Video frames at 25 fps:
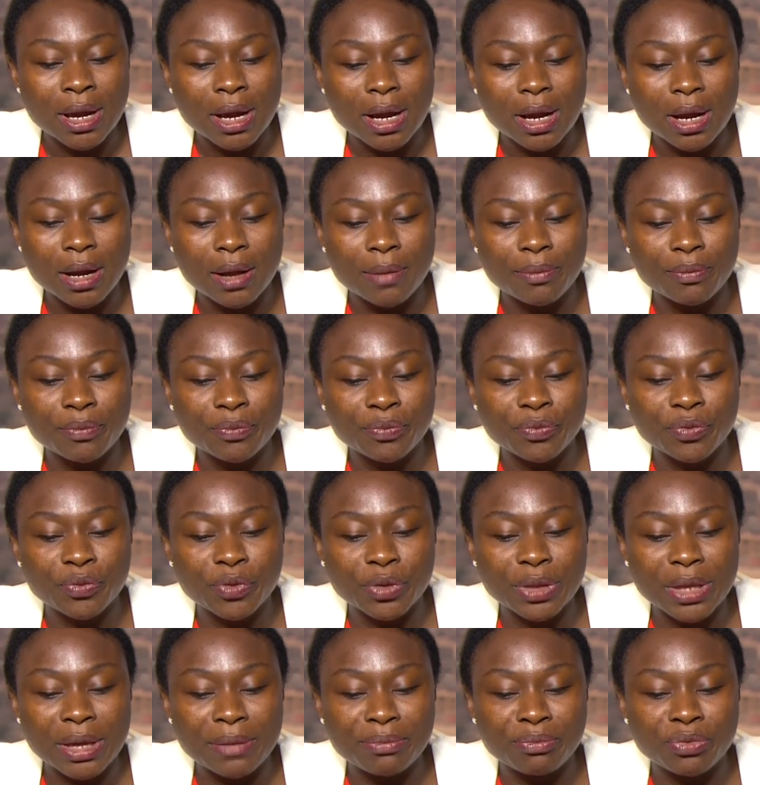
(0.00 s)

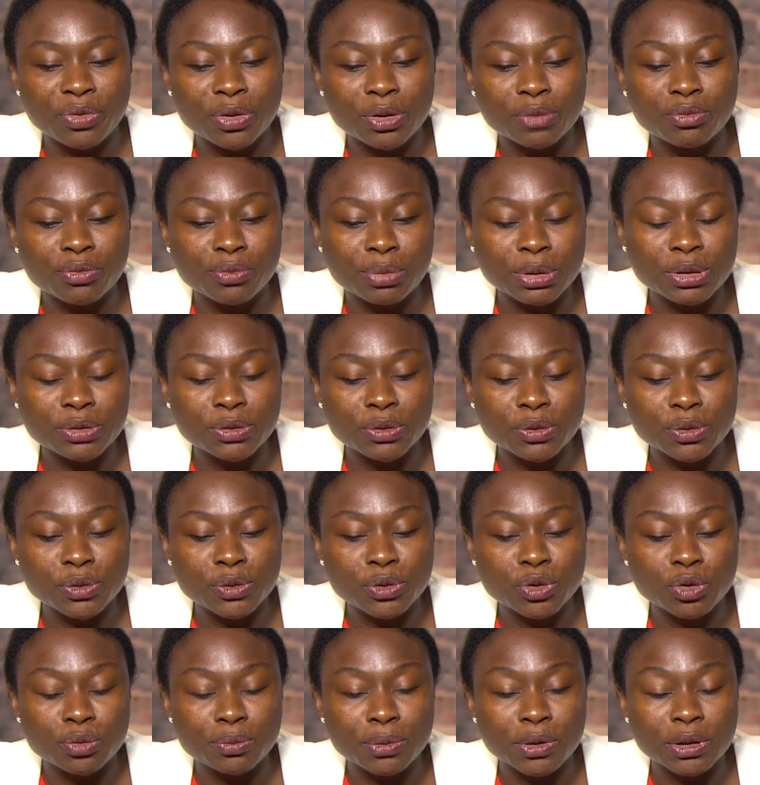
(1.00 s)
for that between
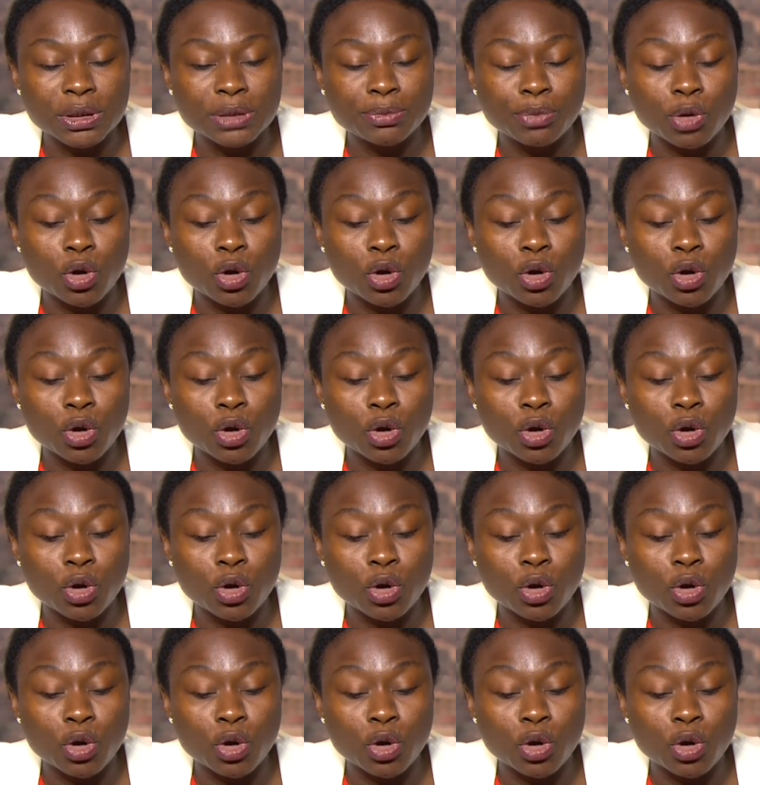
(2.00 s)
those two periods.